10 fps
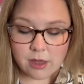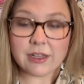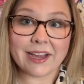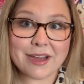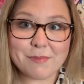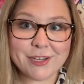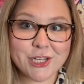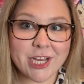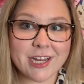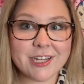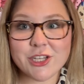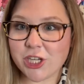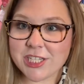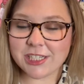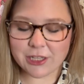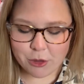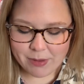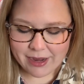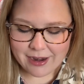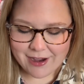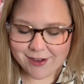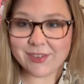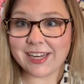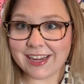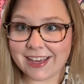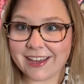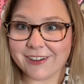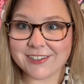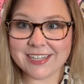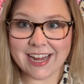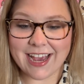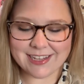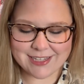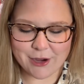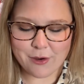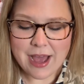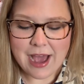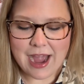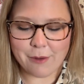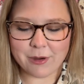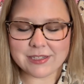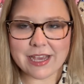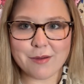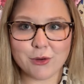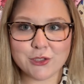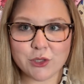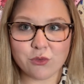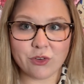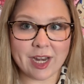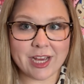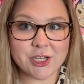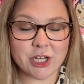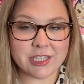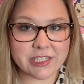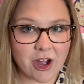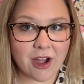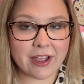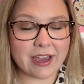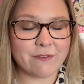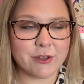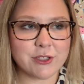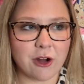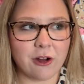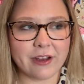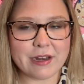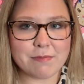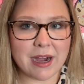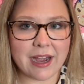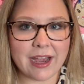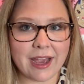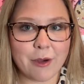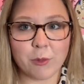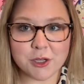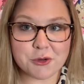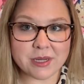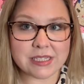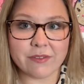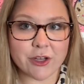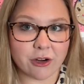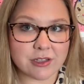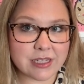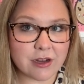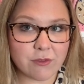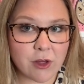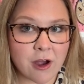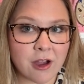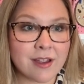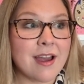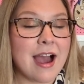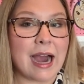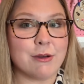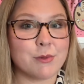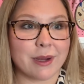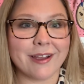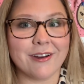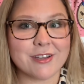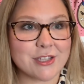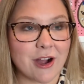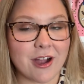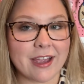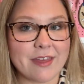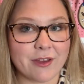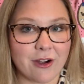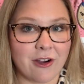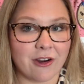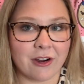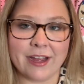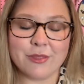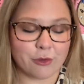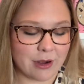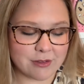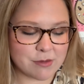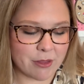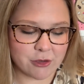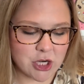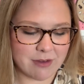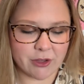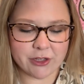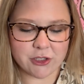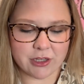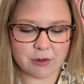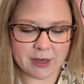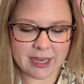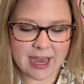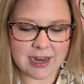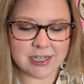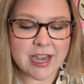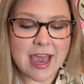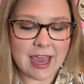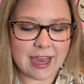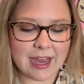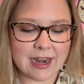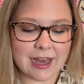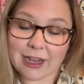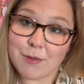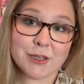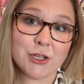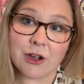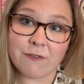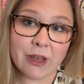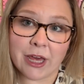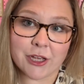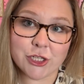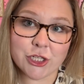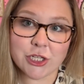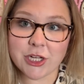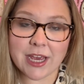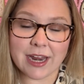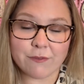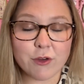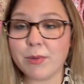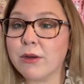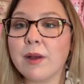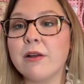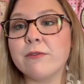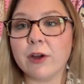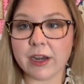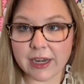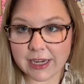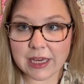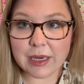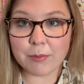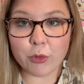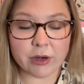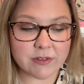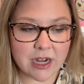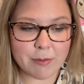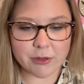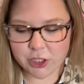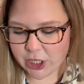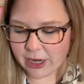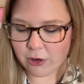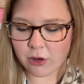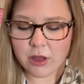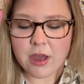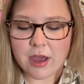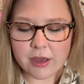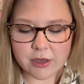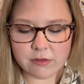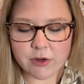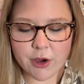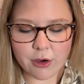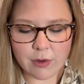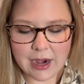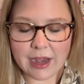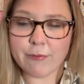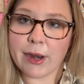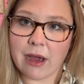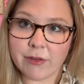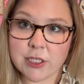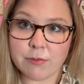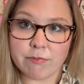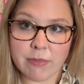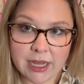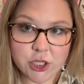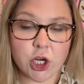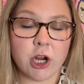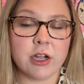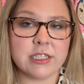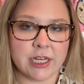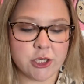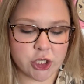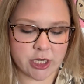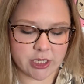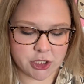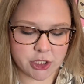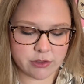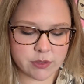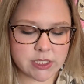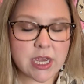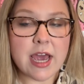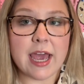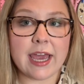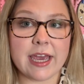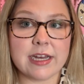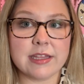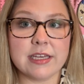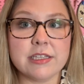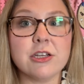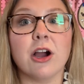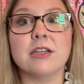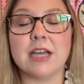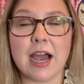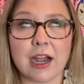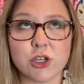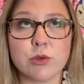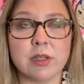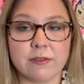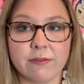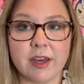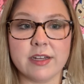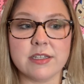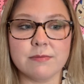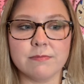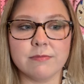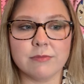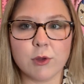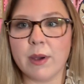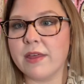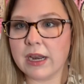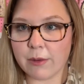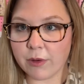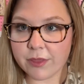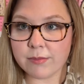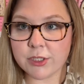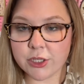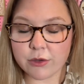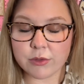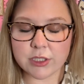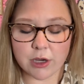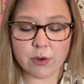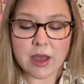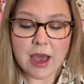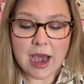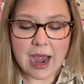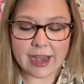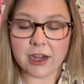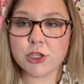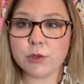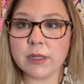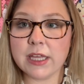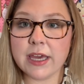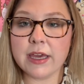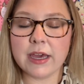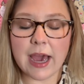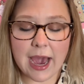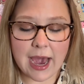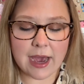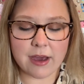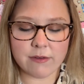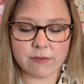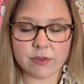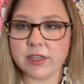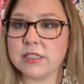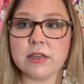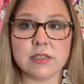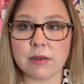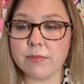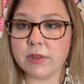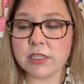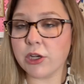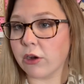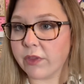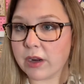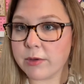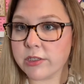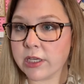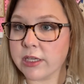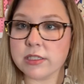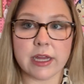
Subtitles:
Like I mentioned, just a little bit of knitting here today. So I was able to finish a sock. If you saw in my 127 yard sale vlog, I was working on a sock in the car and throughout some other traveling during the weekend, and I got my sock finished. And if you've been around for any point of time on this channel, you know I've been having some major tension issues, and these socks actually fit the way that I want them to. So I actually have this yarn that I'm using is